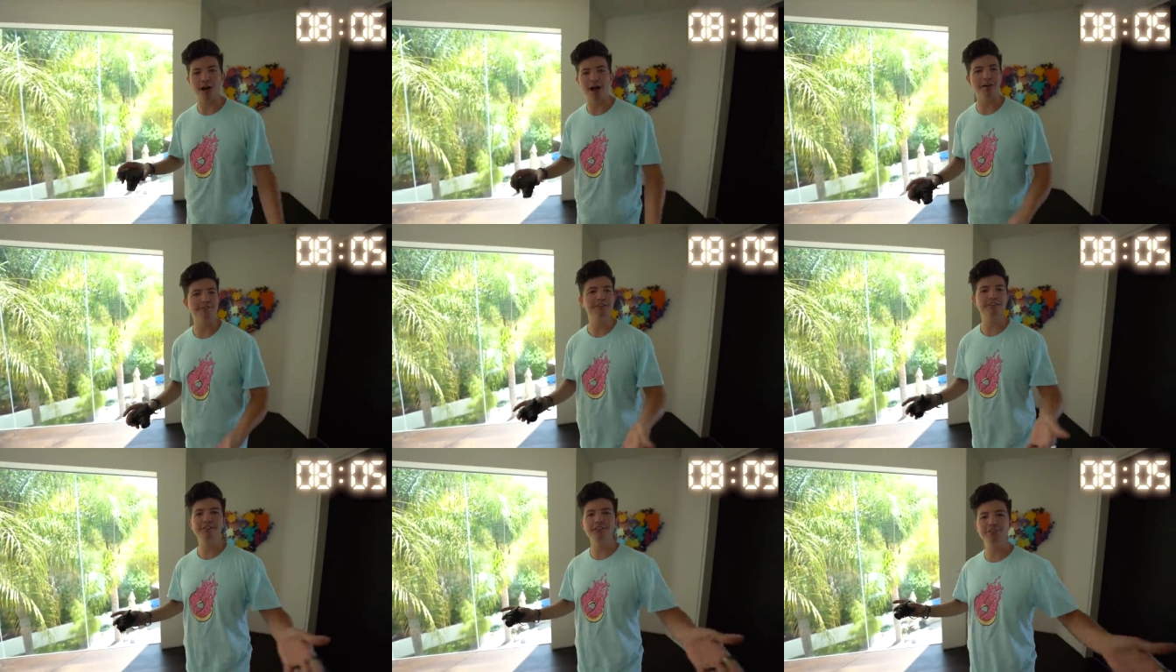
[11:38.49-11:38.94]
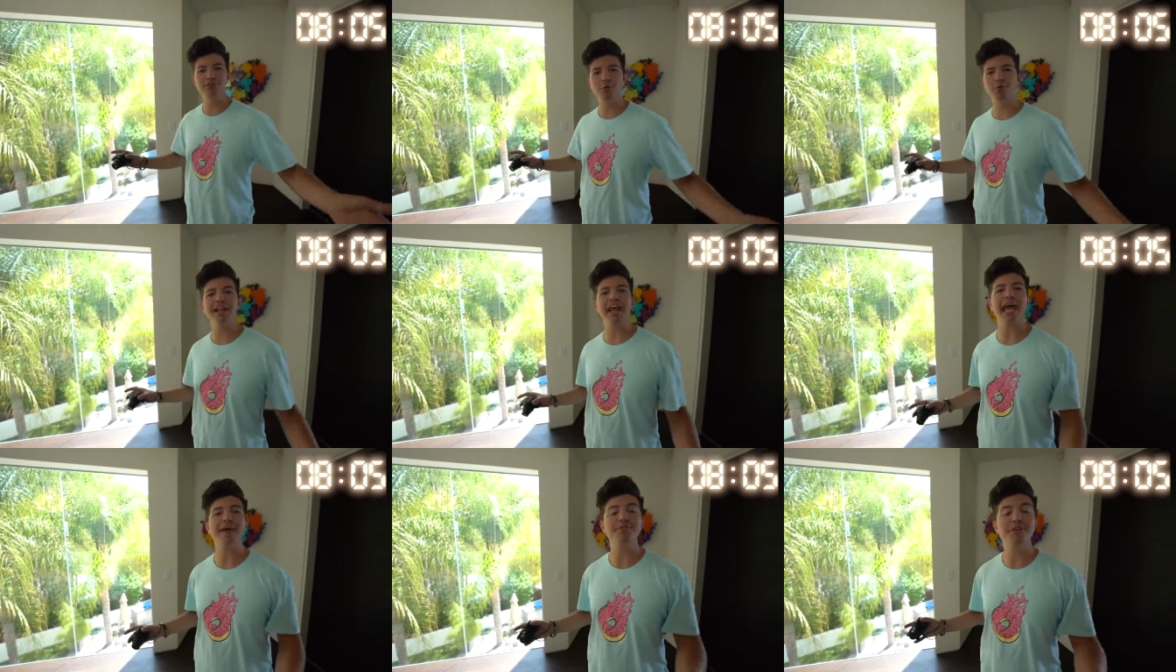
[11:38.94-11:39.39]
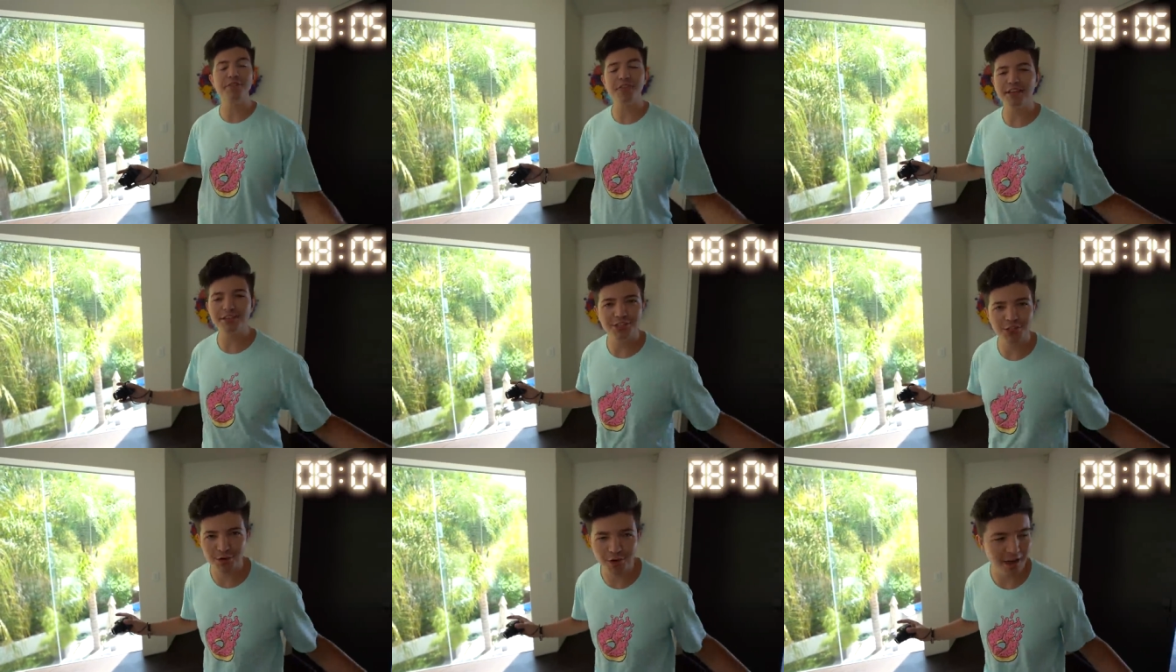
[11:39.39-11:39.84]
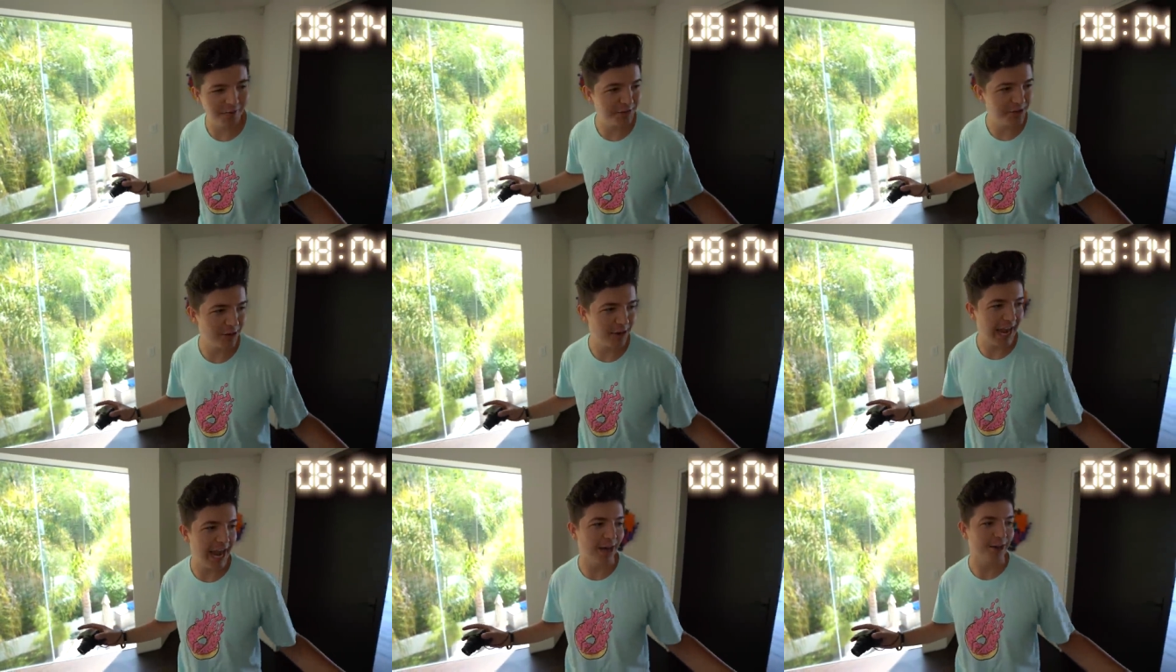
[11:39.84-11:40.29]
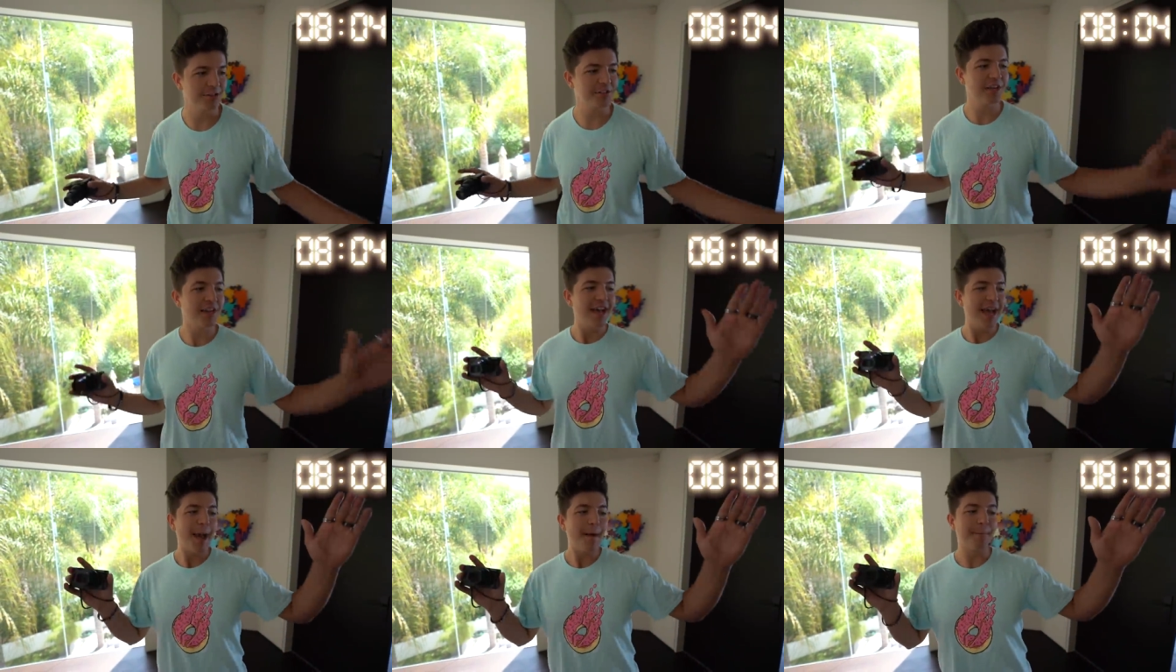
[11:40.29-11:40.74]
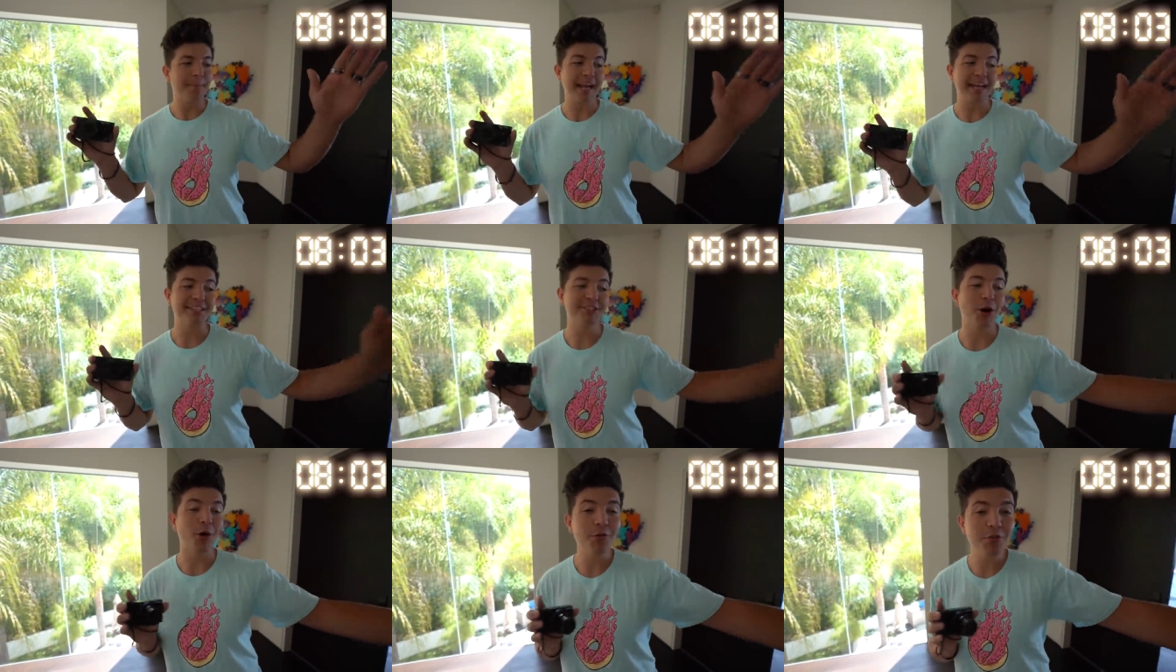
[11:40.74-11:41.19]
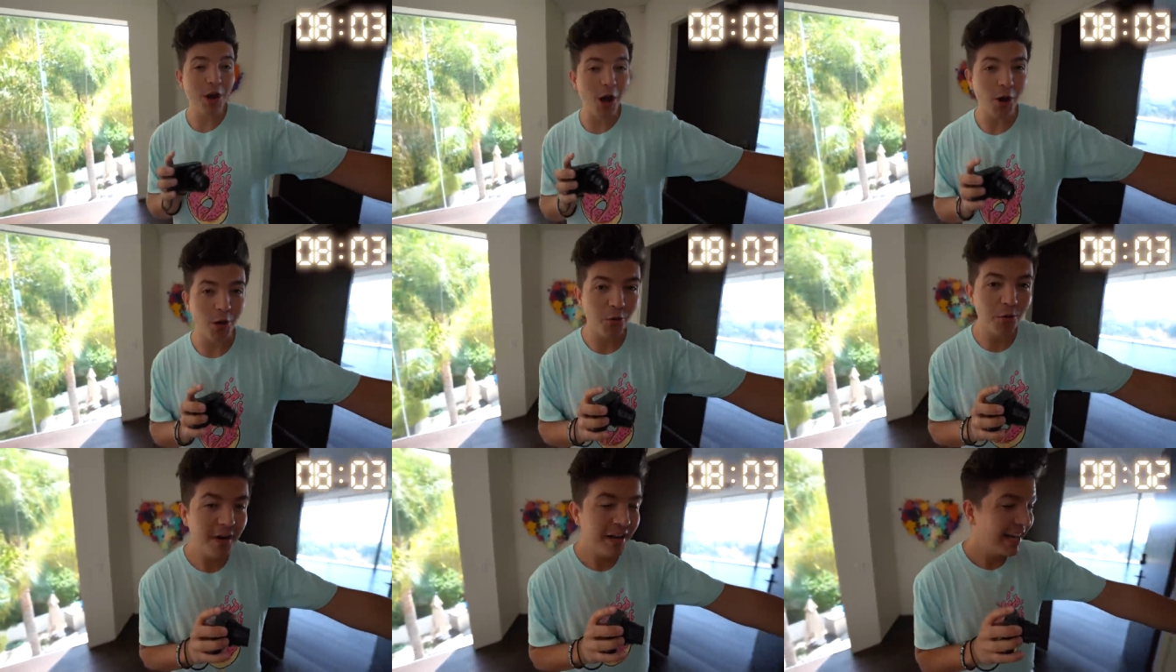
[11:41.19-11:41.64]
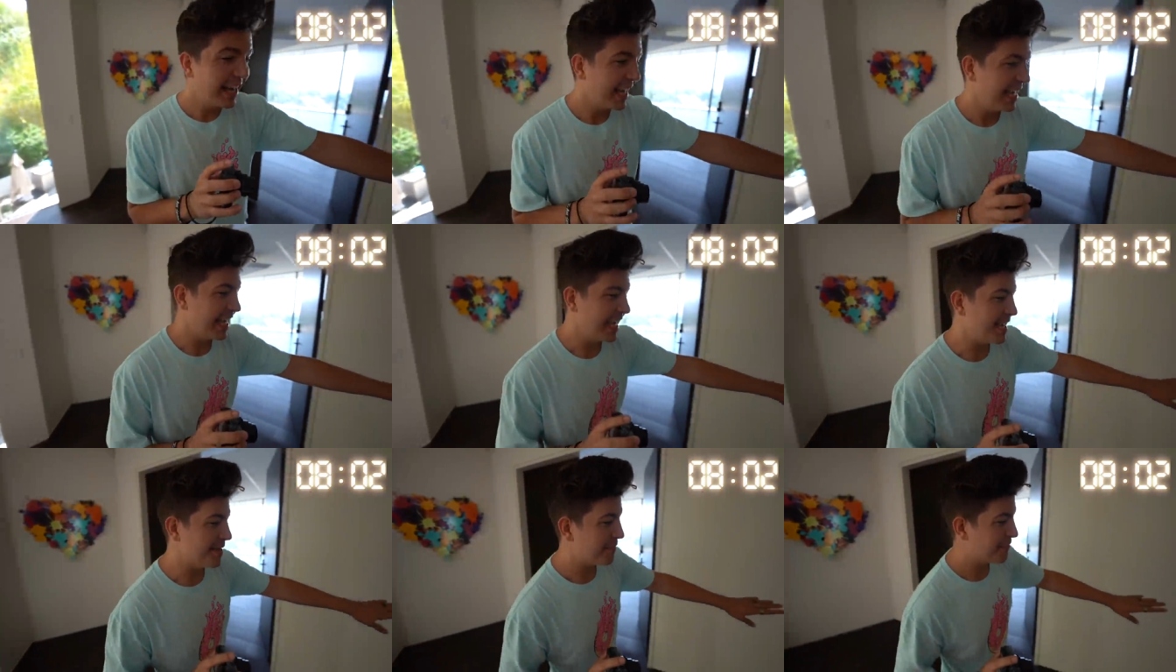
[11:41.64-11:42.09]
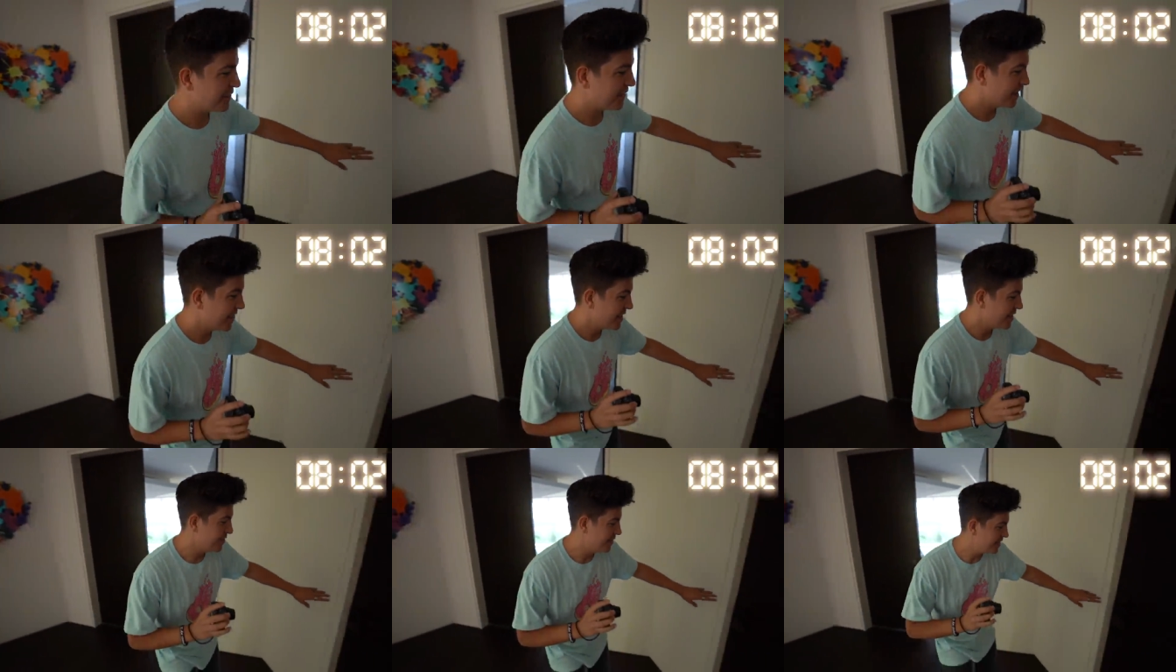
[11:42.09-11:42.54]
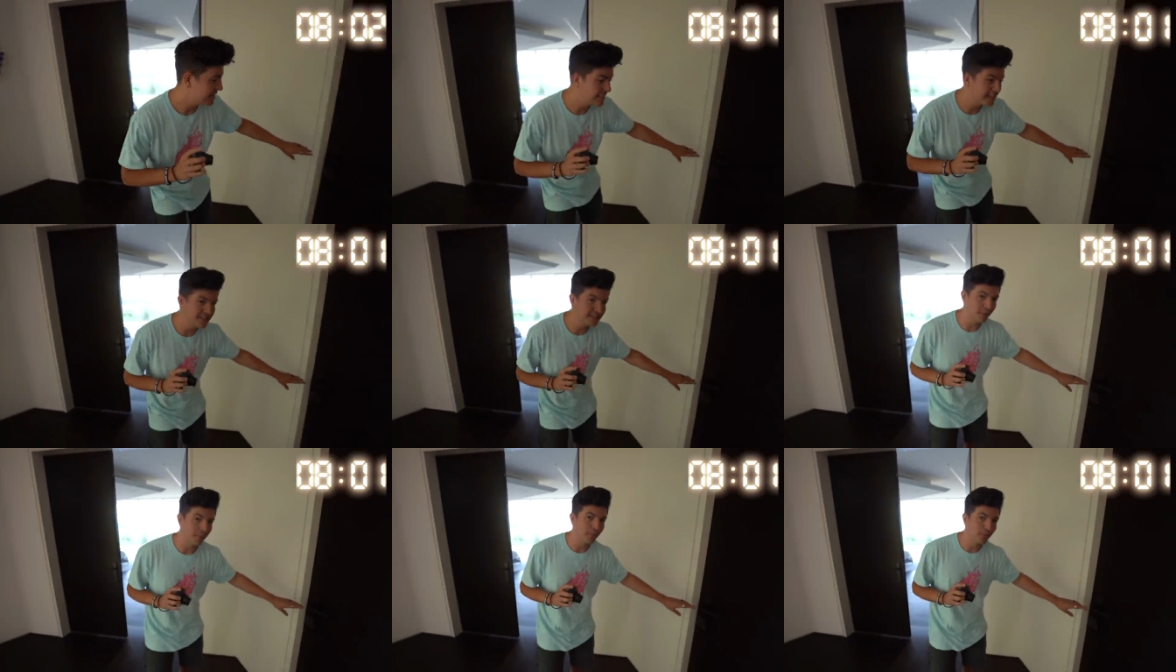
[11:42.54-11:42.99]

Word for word: Obviously you don't want everything shown off in your house, but I don't know if this is a